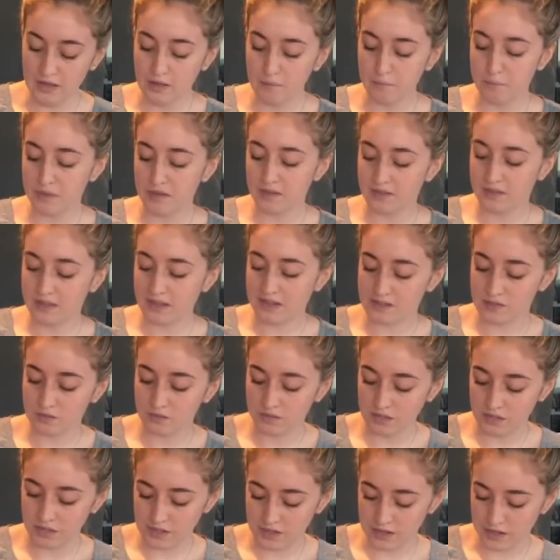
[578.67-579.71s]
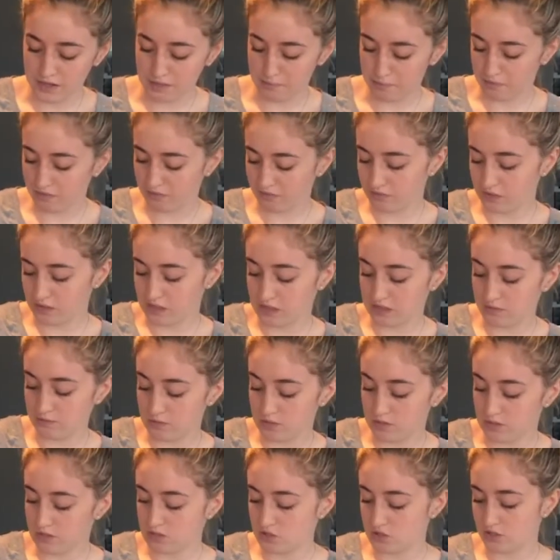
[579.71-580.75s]
But that's only going to happen if we keep
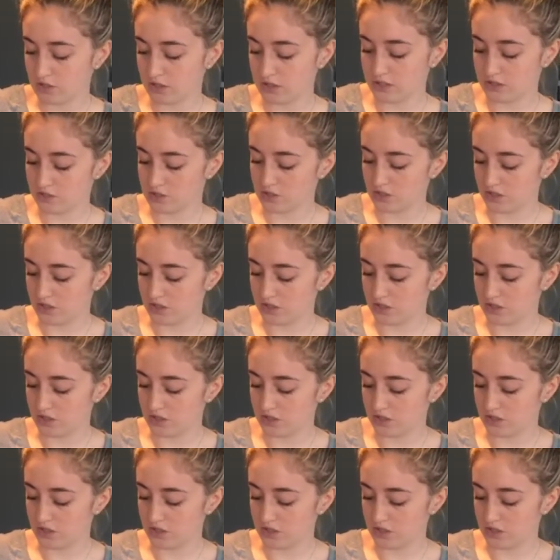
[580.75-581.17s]
just stirring